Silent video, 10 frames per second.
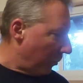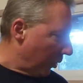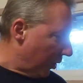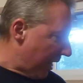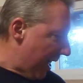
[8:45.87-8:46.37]

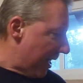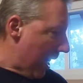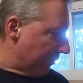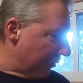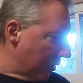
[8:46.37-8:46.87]
going to head
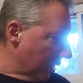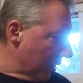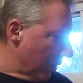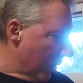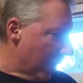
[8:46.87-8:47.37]
out for a
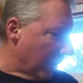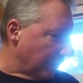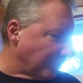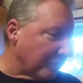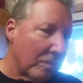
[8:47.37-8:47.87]

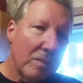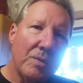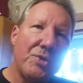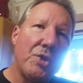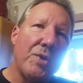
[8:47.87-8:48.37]
little
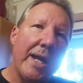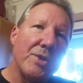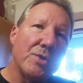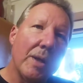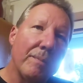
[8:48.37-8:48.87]
2-day
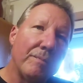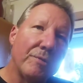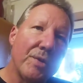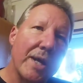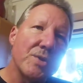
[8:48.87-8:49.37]
trip
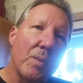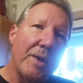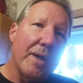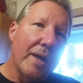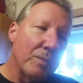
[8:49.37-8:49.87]
for next
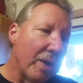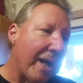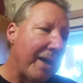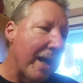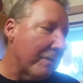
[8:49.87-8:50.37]
weekend. We're
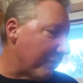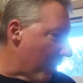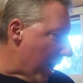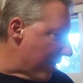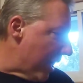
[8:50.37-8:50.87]
heading out
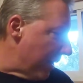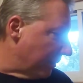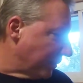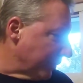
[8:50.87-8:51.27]
Friday,